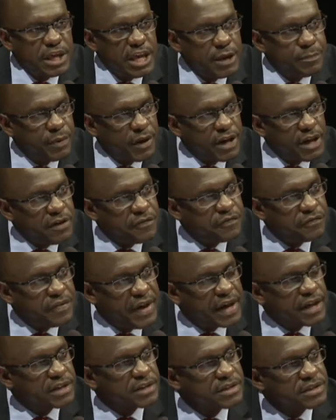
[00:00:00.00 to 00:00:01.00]
the EPA
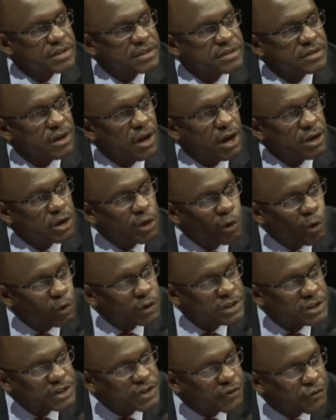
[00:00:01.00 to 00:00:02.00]
effect
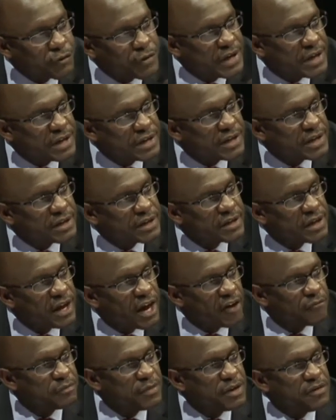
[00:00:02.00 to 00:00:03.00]
on goods trade